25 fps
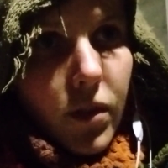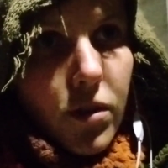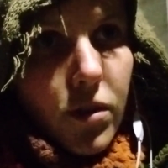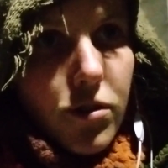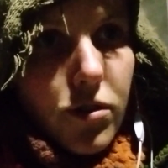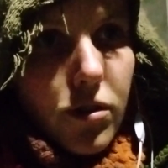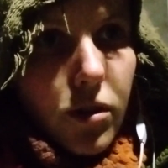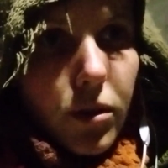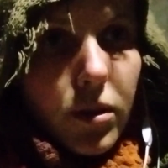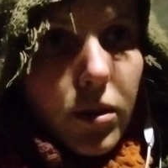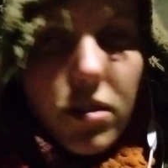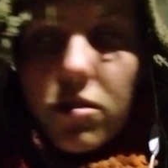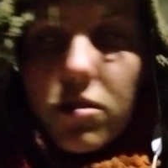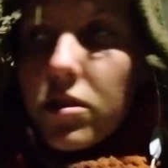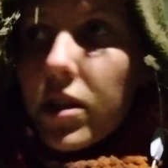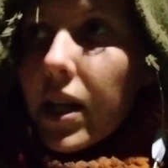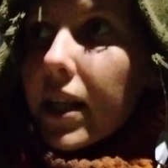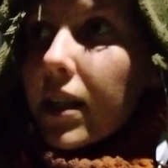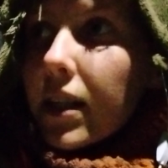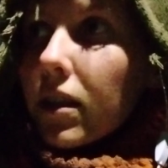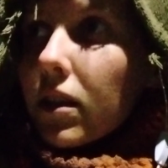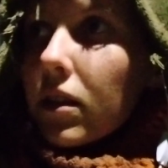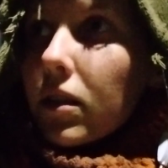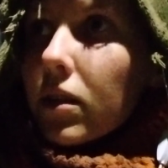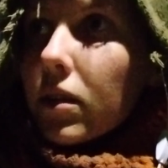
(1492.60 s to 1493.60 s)
So it's
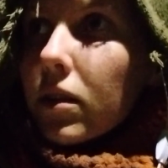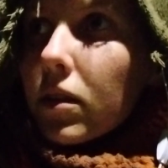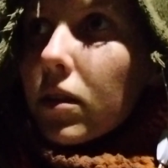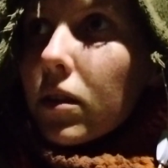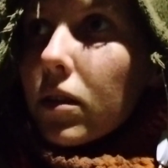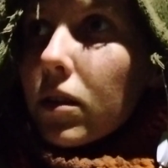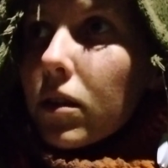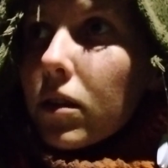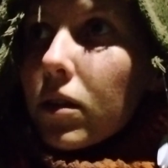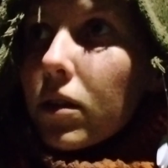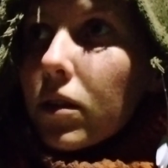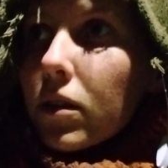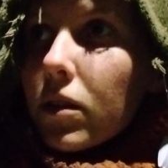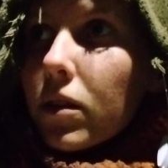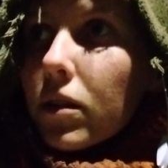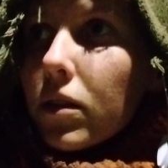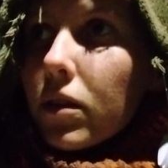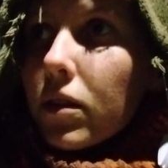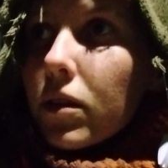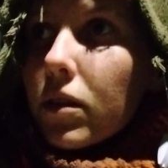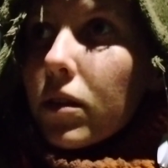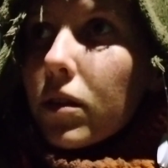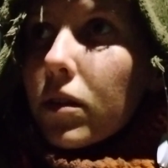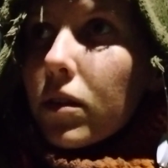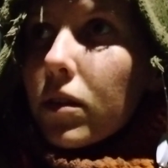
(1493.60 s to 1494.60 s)
like
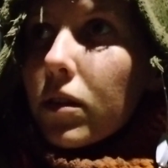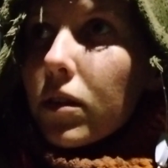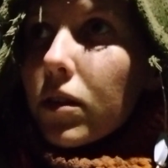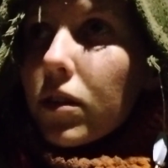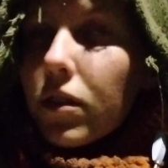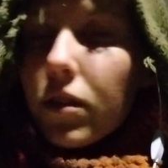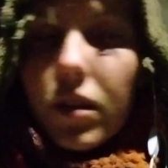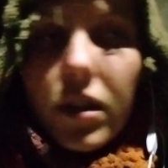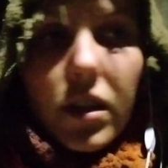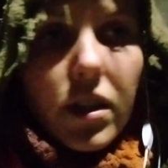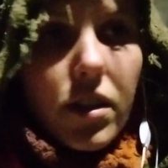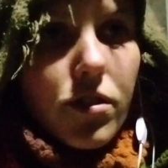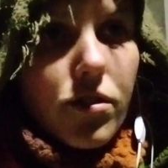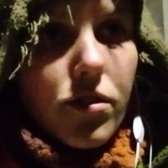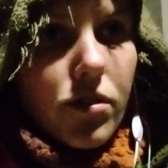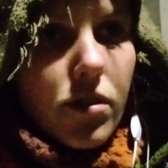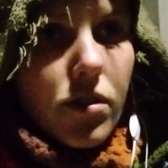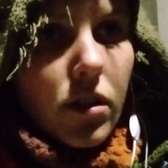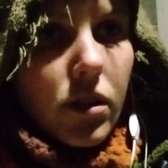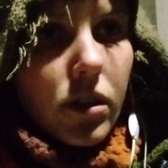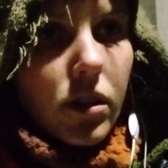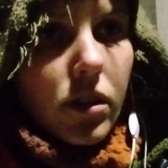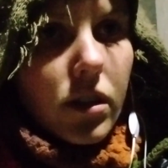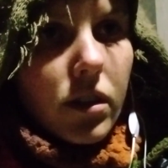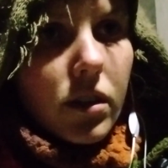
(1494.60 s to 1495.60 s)
three
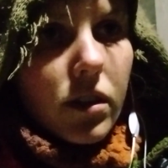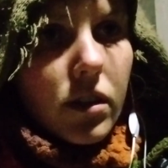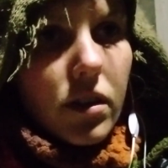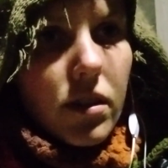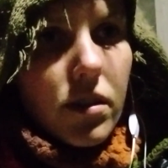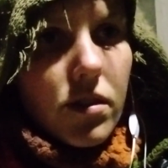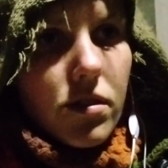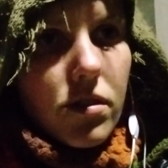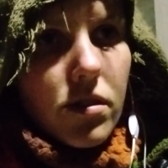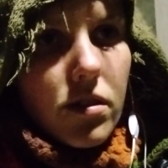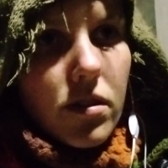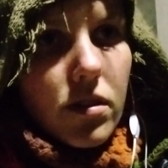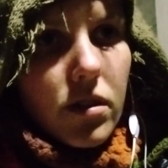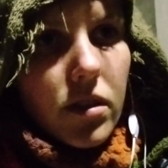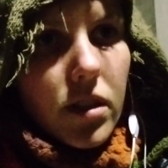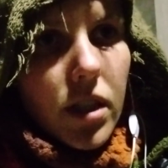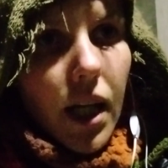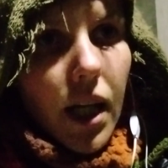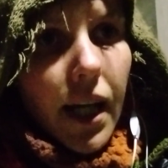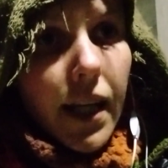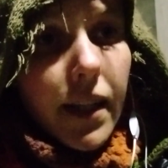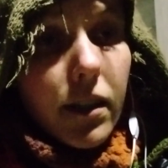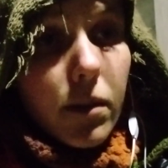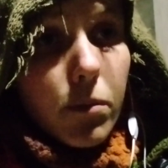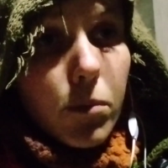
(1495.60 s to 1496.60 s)
certainties
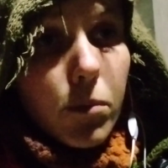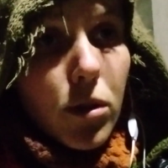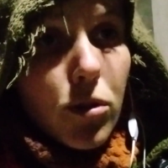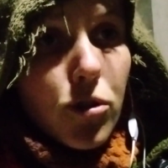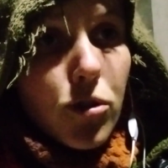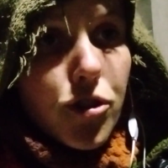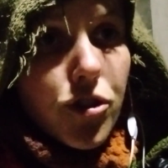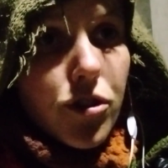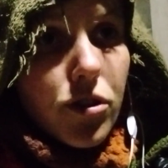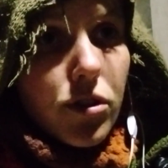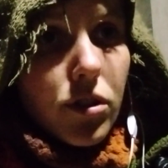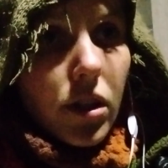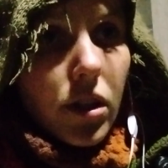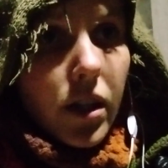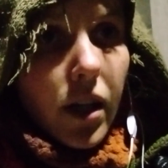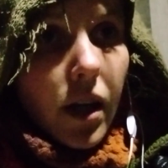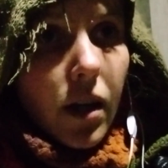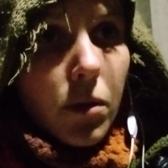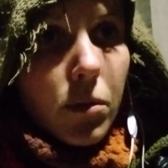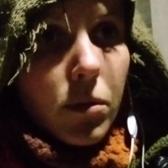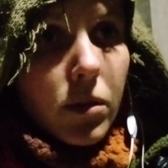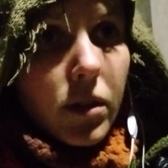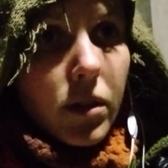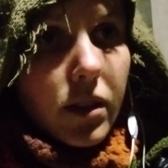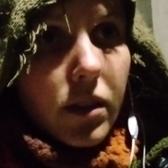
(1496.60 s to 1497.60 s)
and a motion
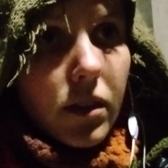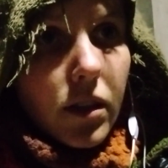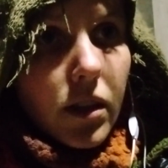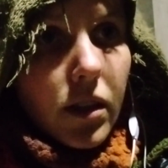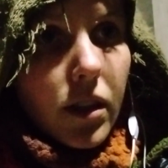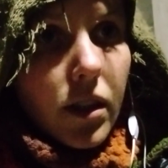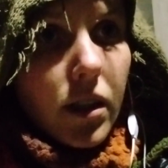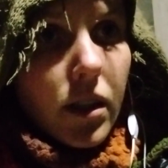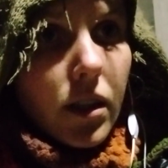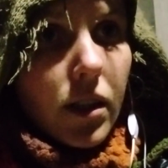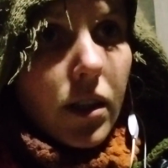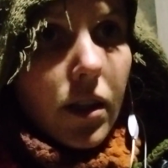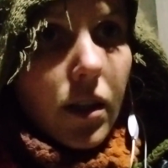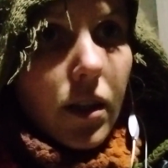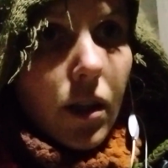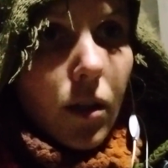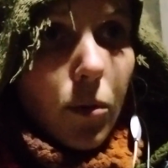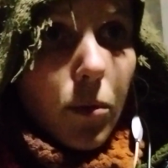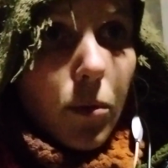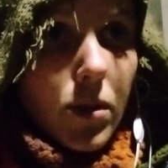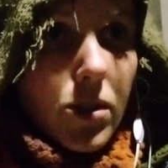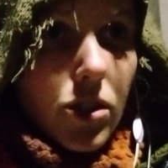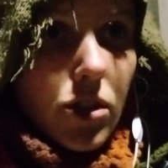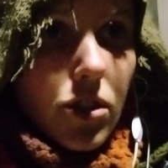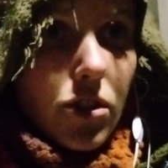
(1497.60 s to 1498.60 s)
around it
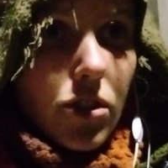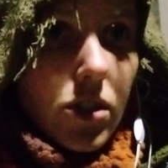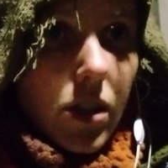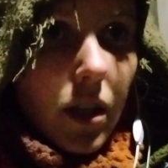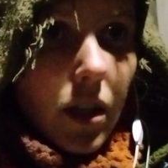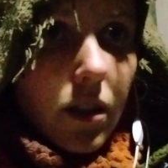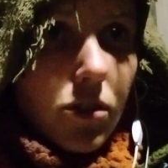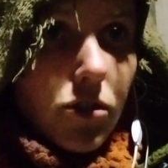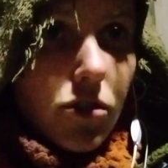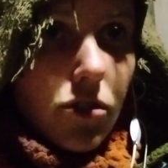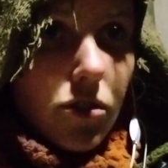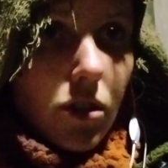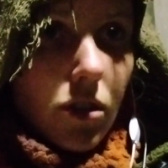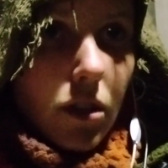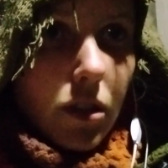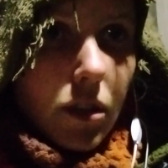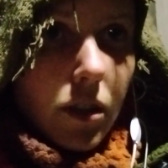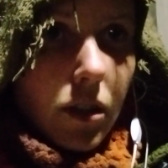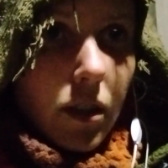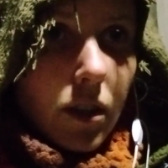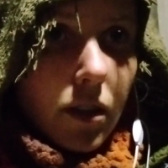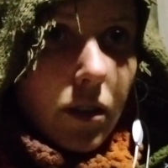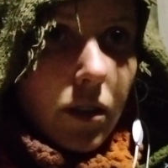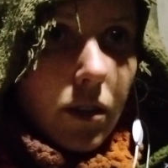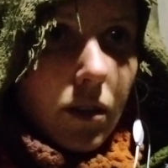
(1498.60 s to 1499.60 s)
which is
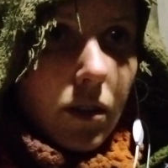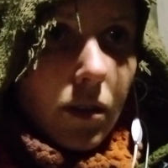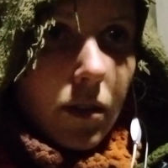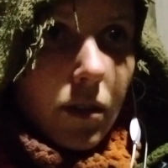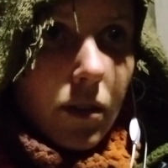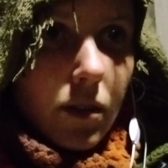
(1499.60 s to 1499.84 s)
uncertain.